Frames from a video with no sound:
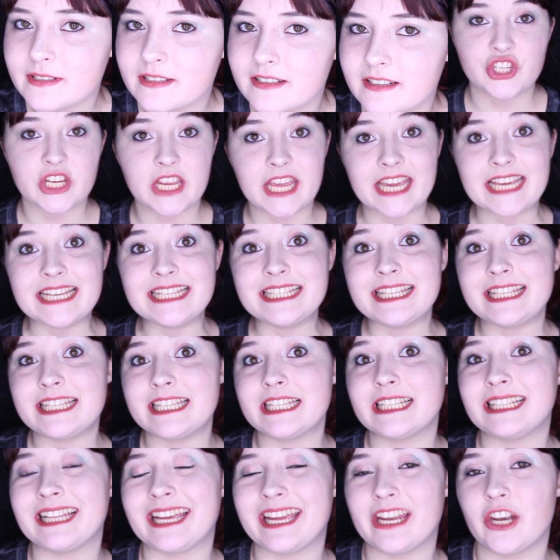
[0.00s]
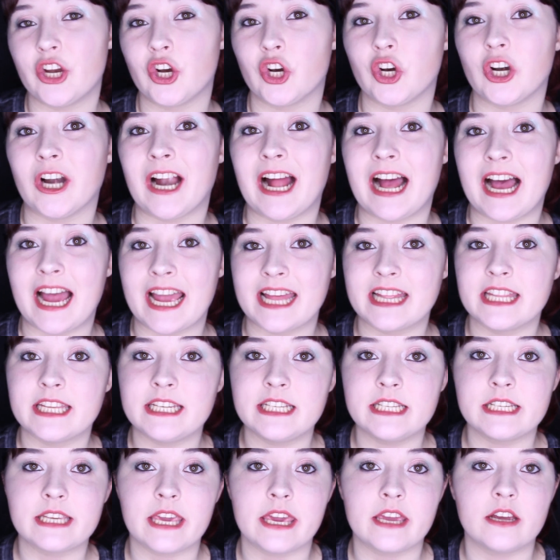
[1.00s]
She is still in her
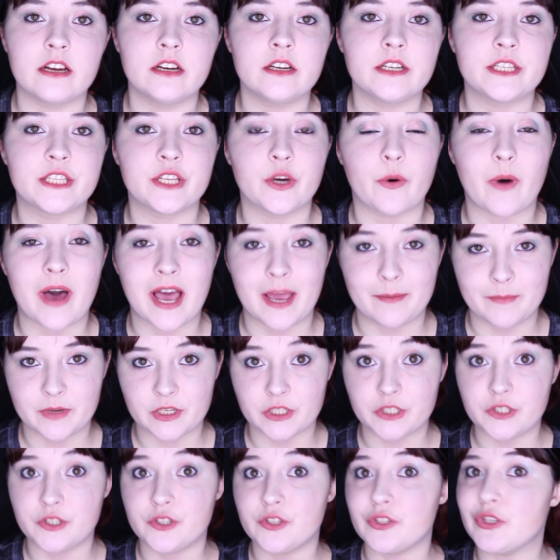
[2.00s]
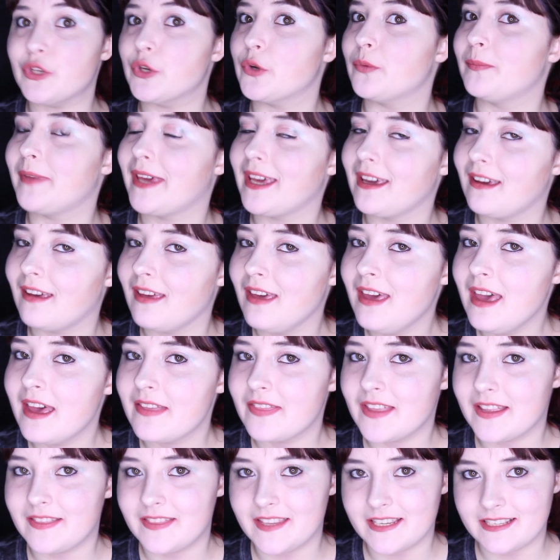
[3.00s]
island gear, so I'm assuming
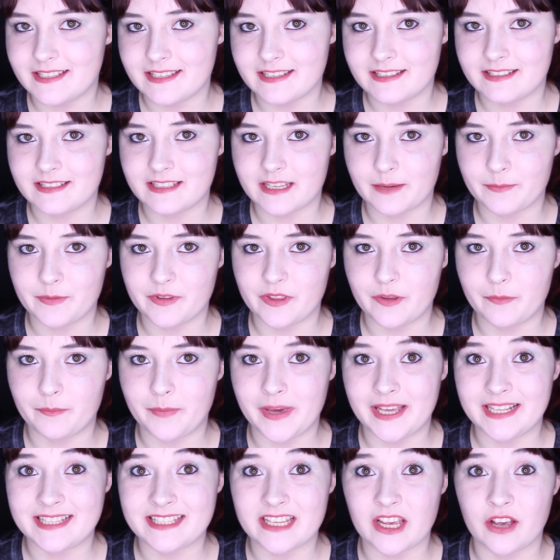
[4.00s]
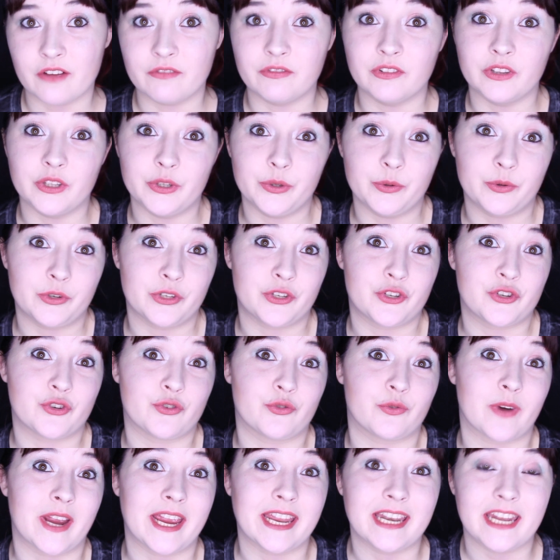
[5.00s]
that this is some of the bits of Luke
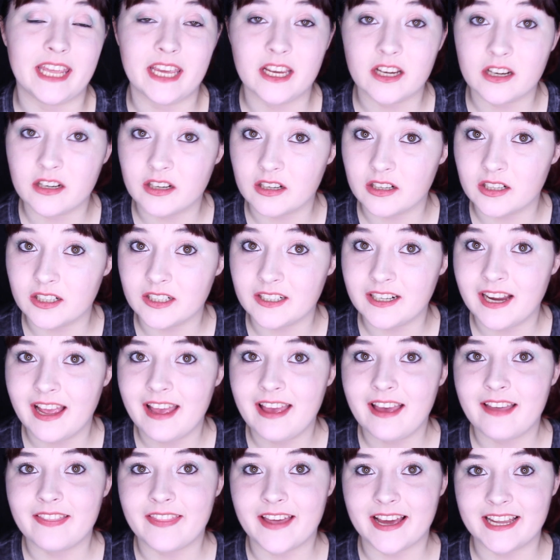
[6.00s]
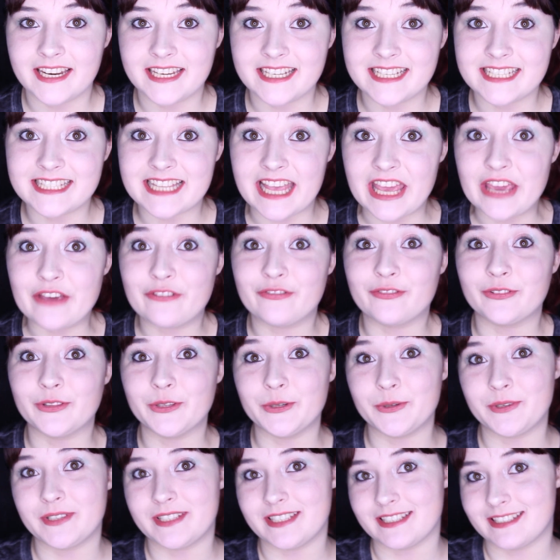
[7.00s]
training her. That is, if
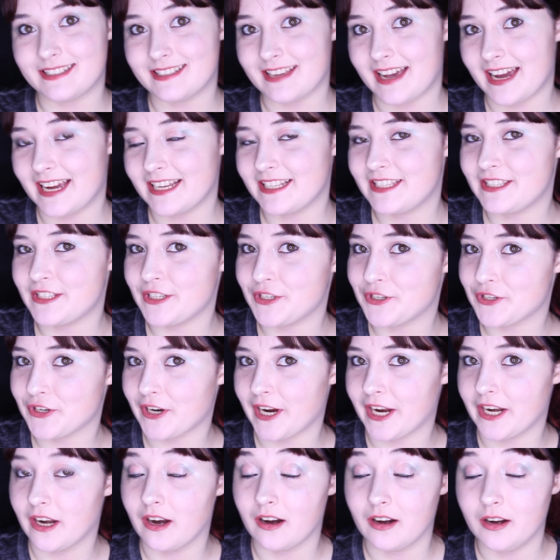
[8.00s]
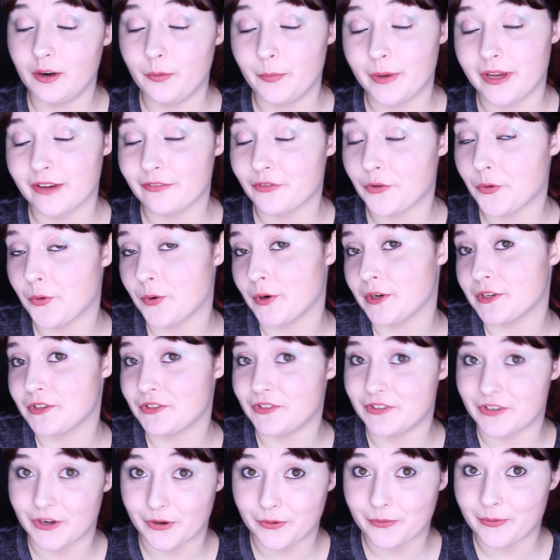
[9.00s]
Luke decides to train her. We of course
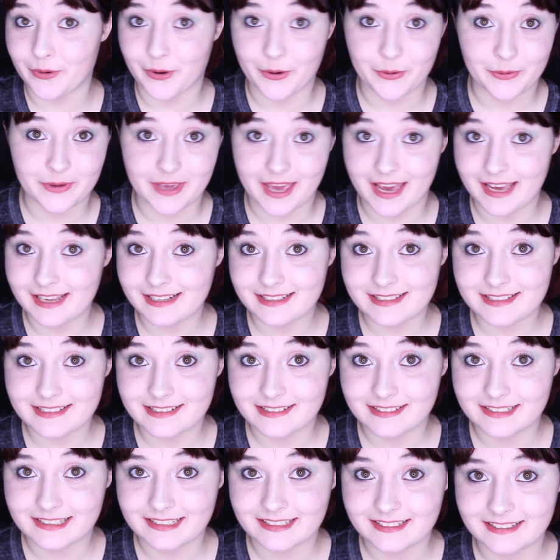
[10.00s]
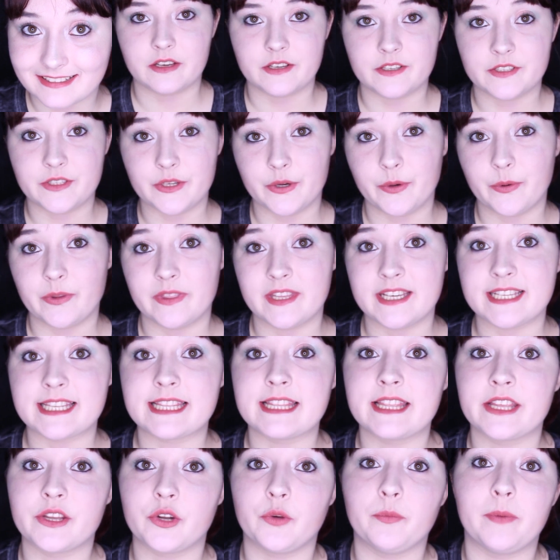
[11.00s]
don't know yet. So this
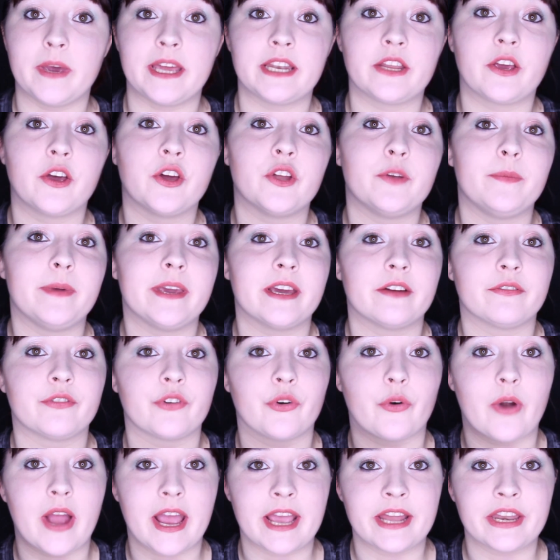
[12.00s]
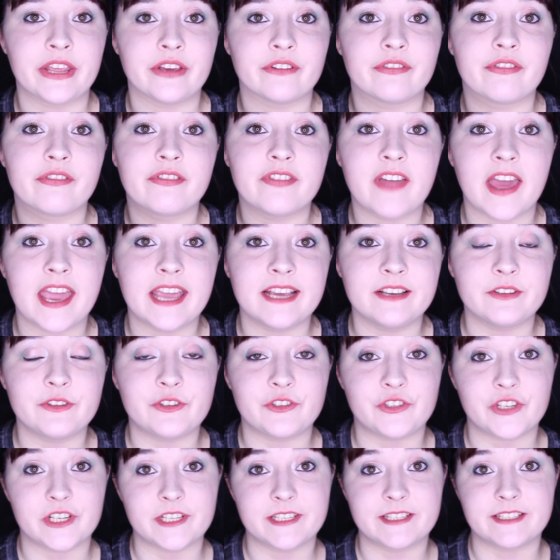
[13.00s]
little bit could be a variety of things,
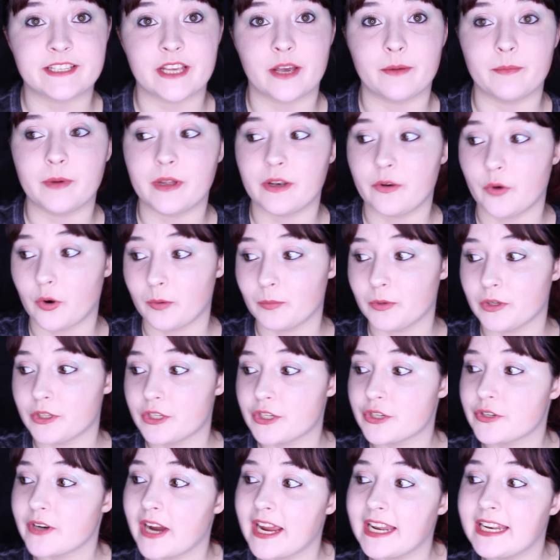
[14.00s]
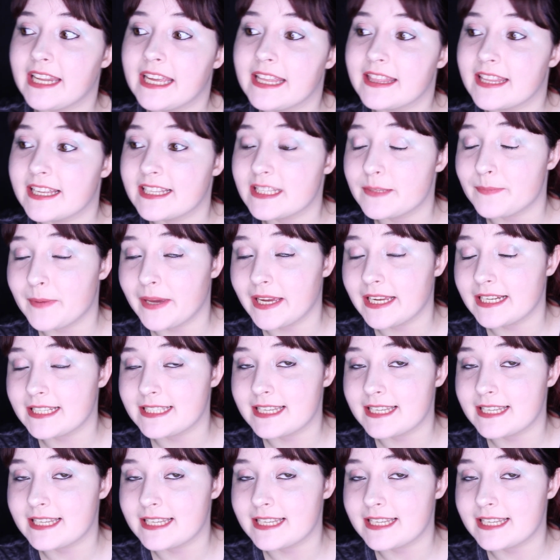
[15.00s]
just some normal training that's being